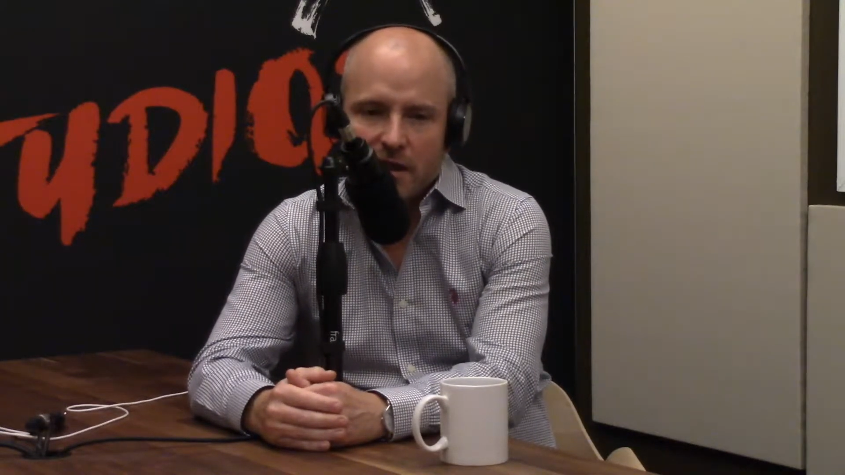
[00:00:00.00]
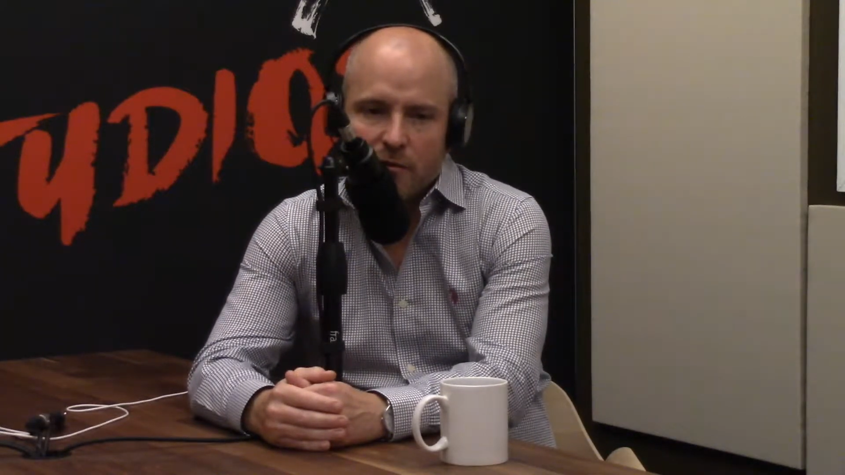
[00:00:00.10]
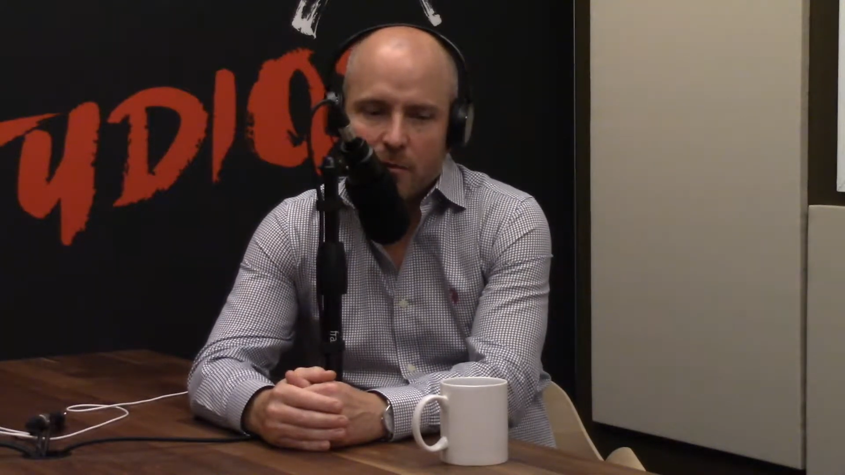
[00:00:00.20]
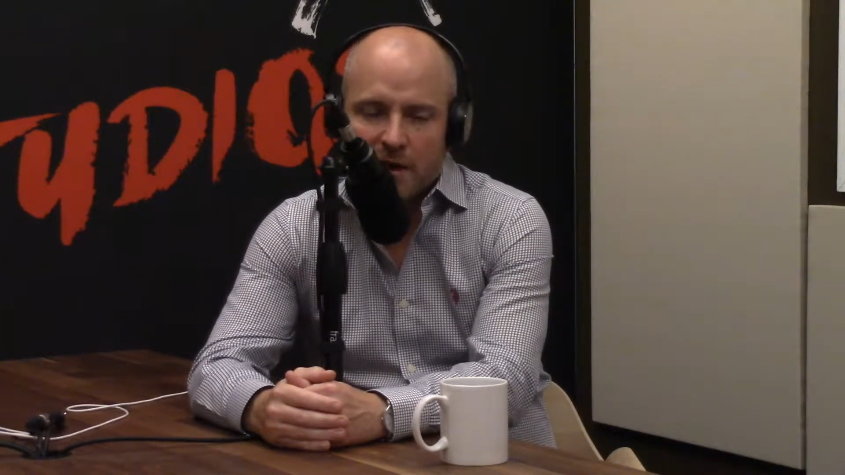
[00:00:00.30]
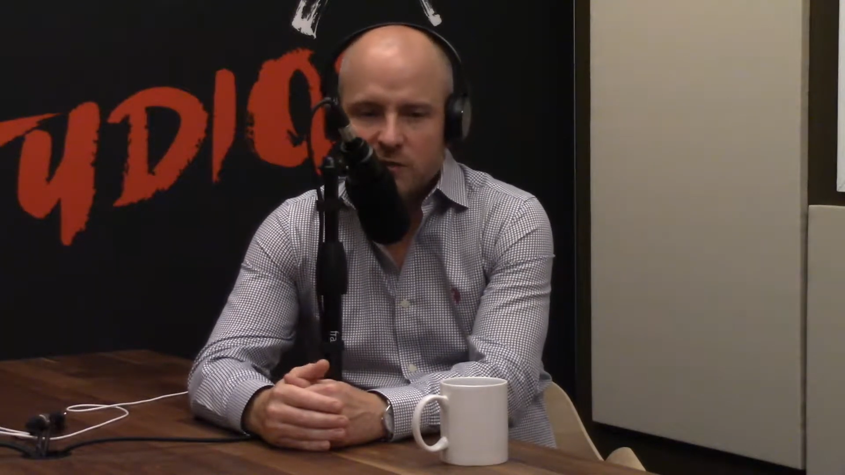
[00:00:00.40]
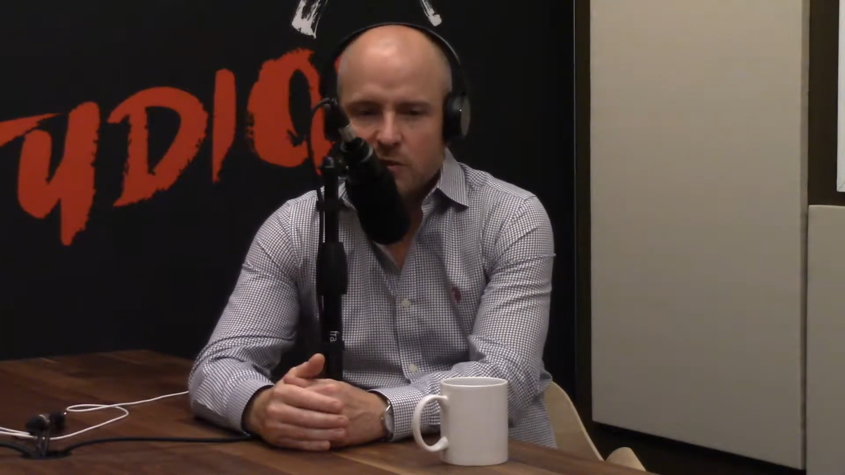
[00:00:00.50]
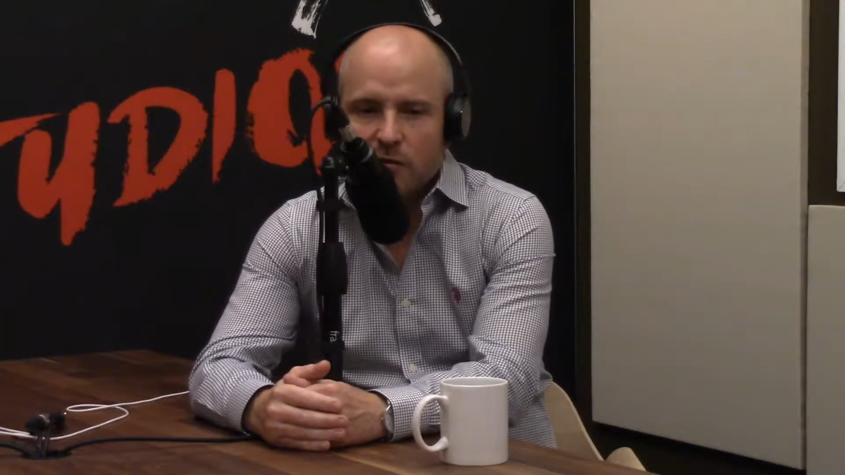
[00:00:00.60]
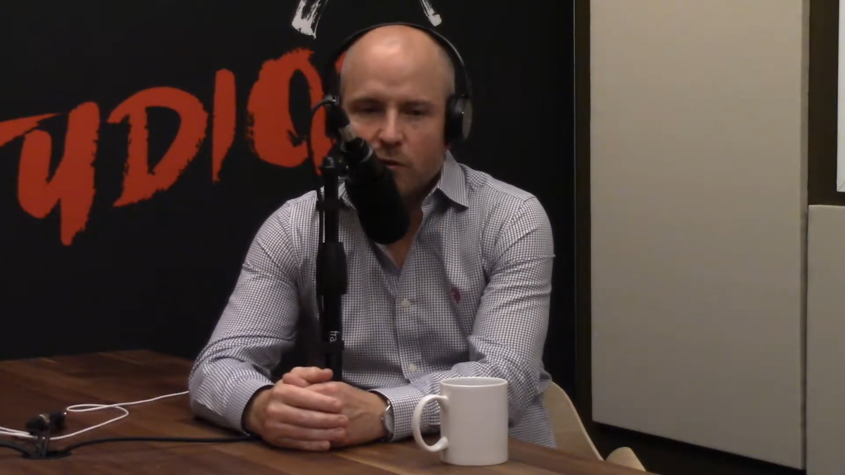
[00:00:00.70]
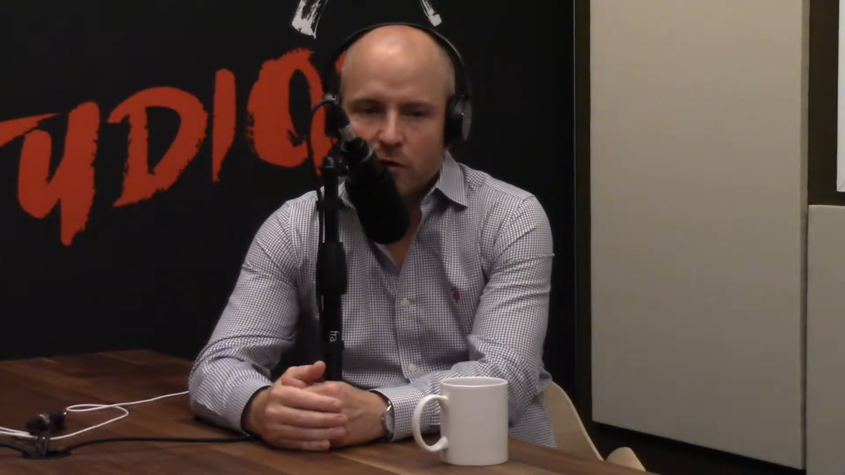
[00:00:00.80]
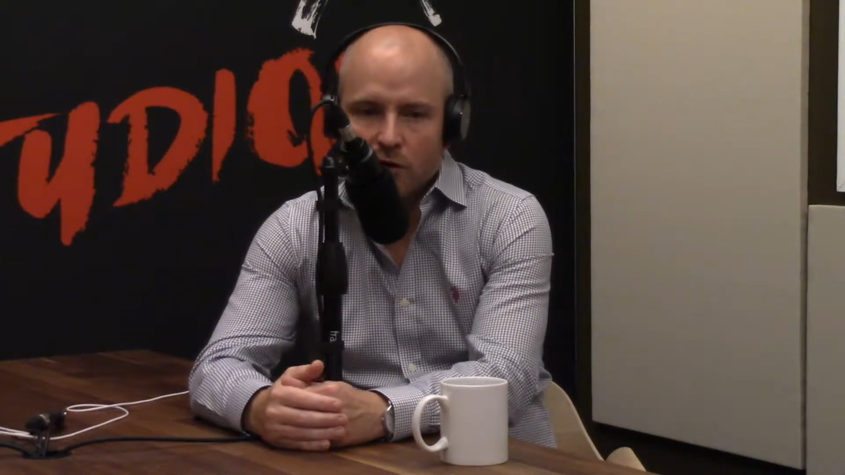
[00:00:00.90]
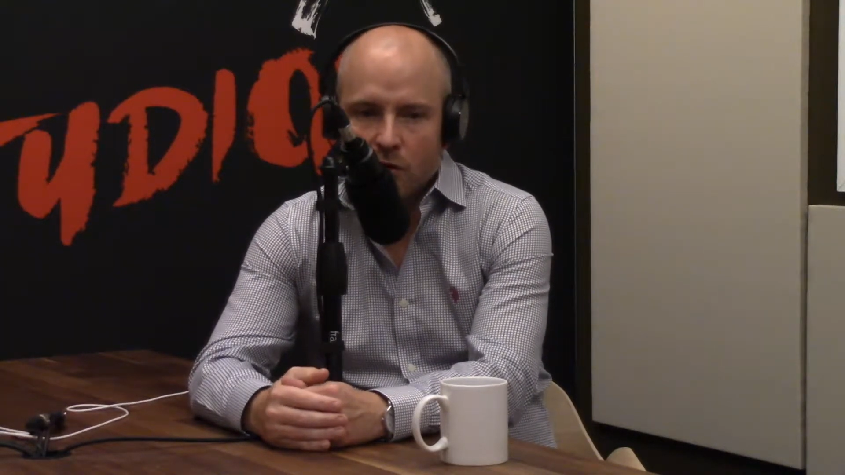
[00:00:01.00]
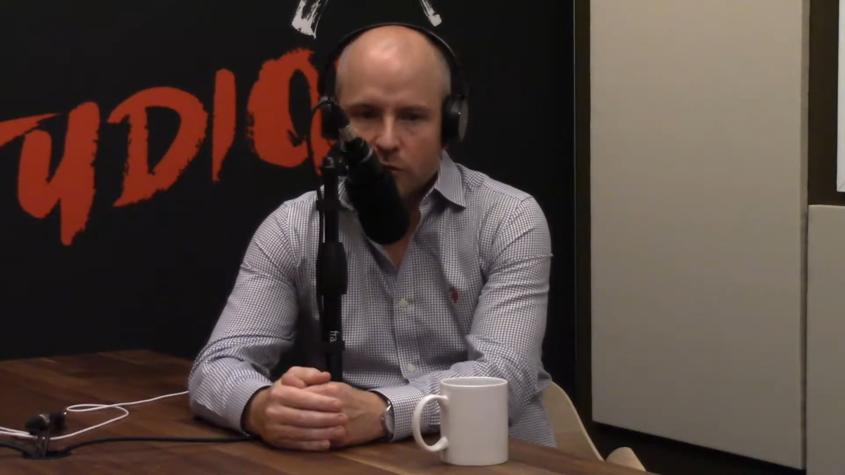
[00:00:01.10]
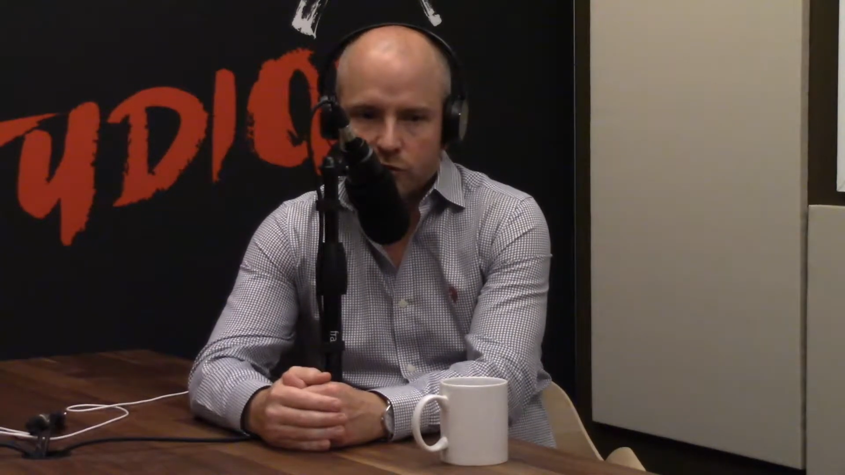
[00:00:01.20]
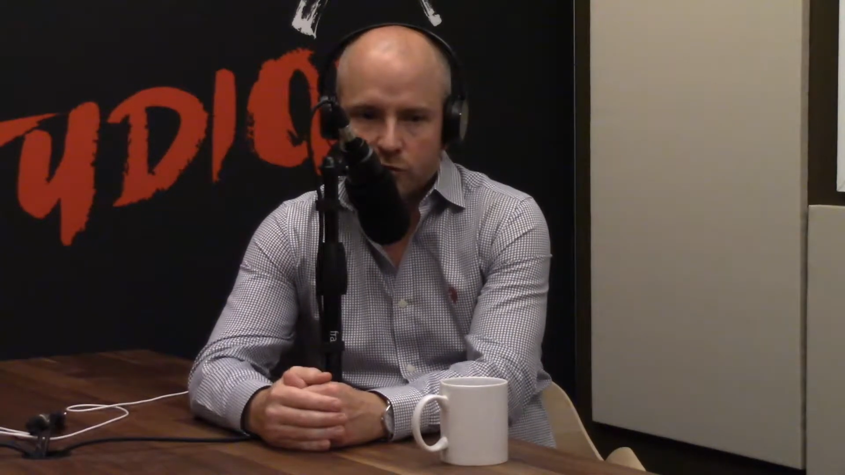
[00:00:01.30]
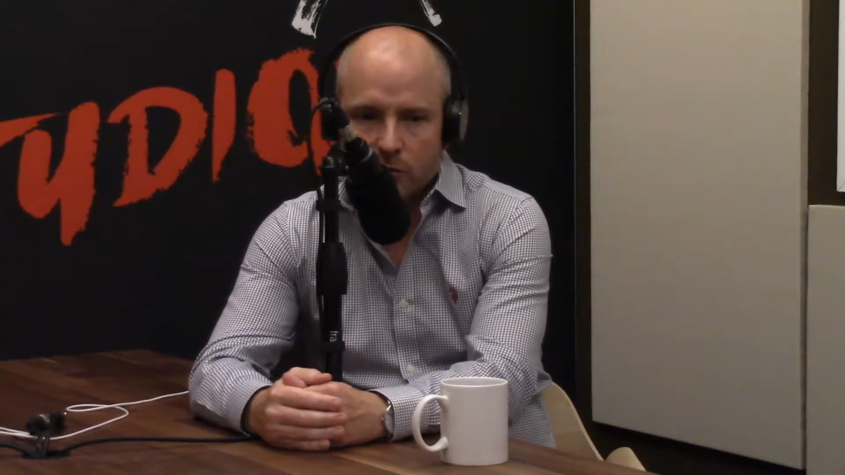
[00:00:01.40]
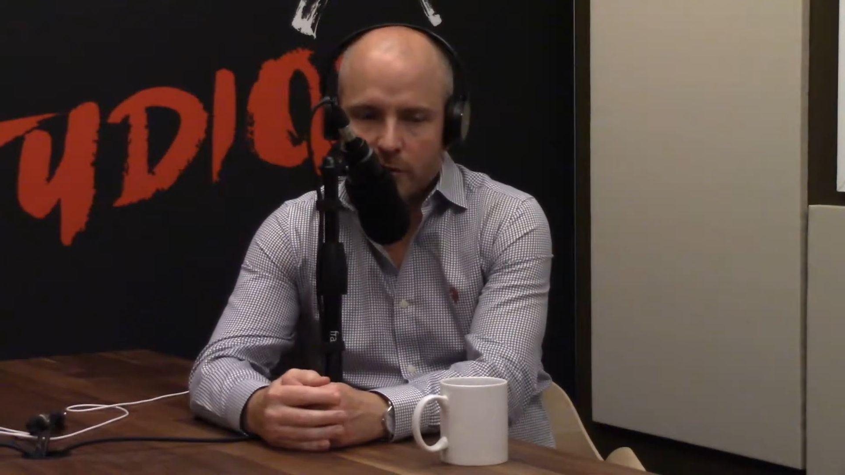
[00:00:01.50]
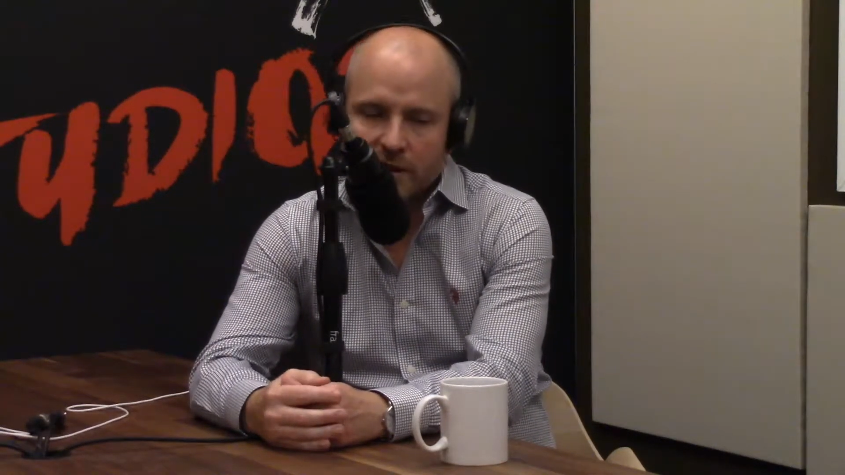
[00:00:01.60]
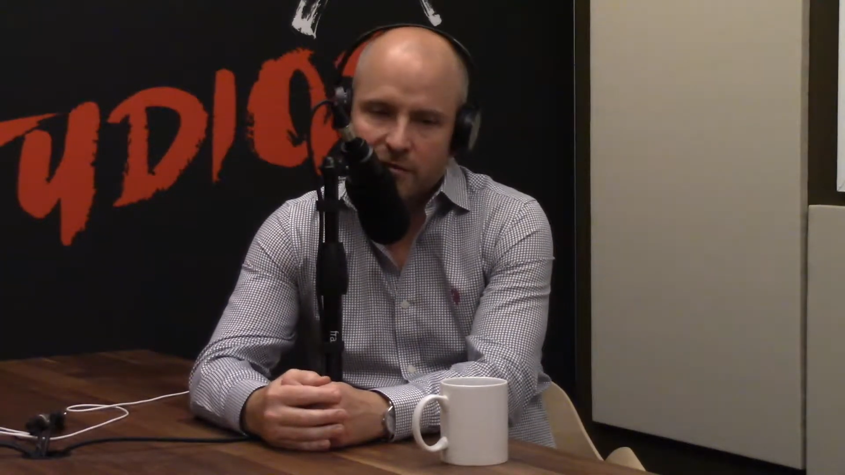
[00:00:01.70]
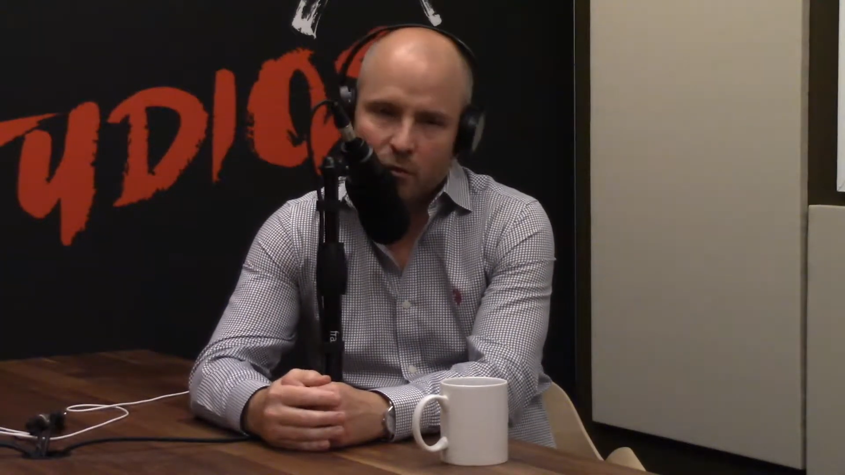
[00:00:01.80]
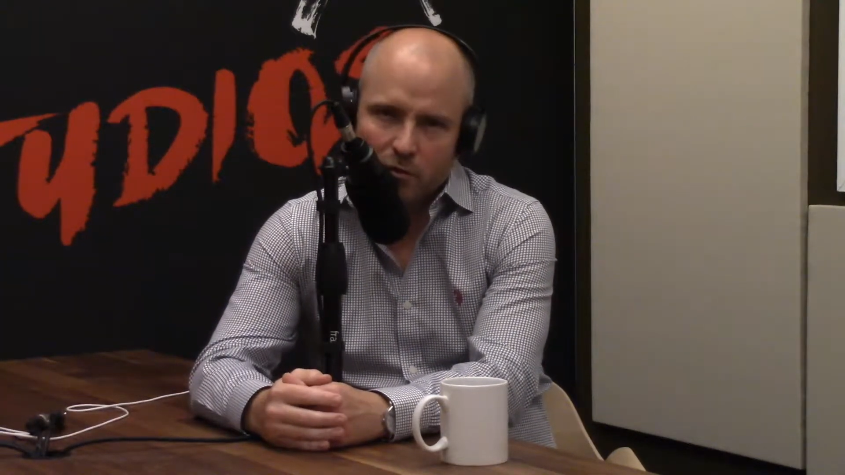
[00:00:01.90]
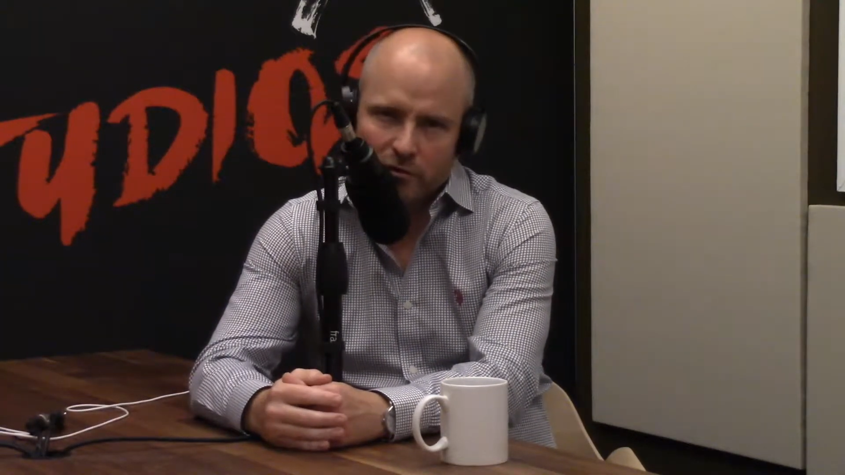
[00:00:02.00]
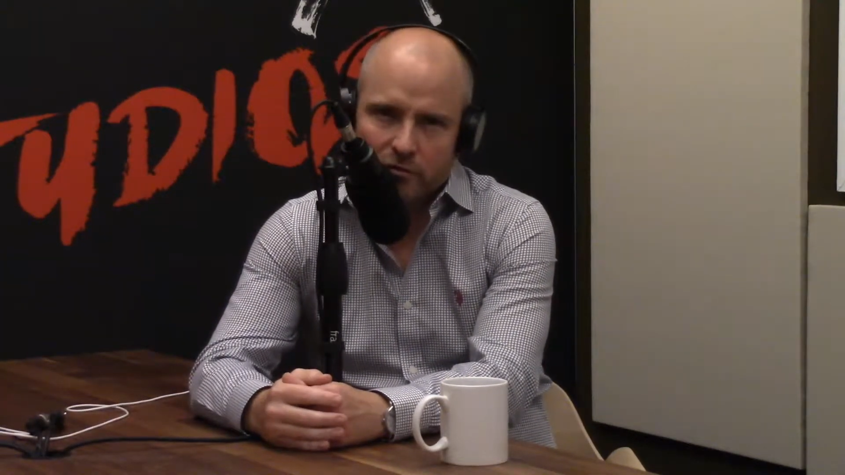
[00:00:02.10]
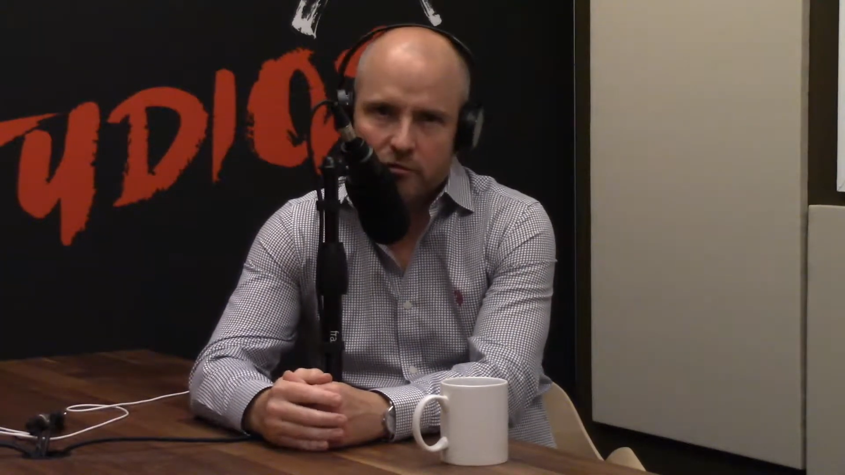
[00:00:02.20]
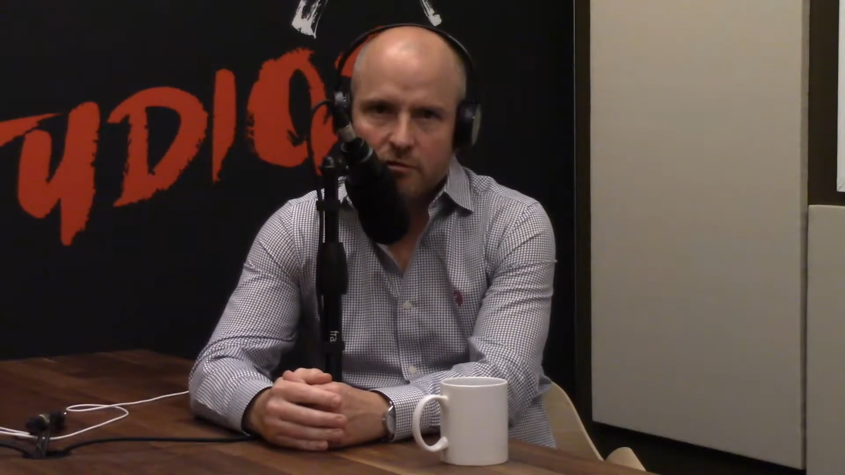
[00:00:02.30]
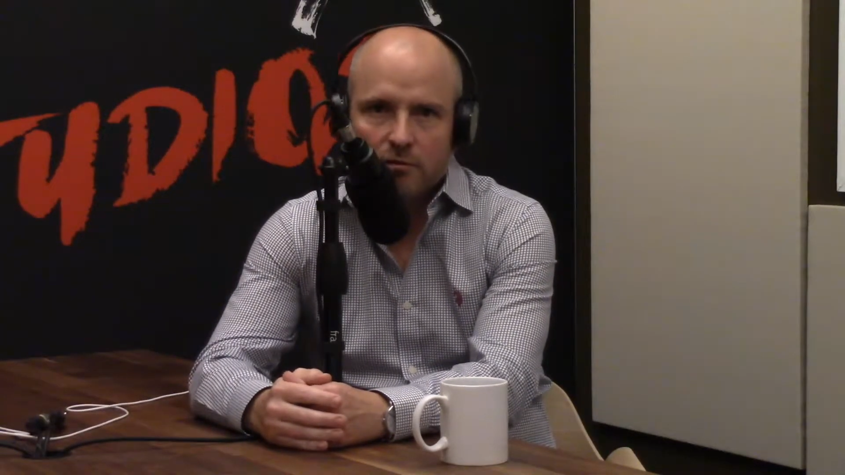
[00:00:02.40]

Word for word: reminds me of horticultural, but even worse.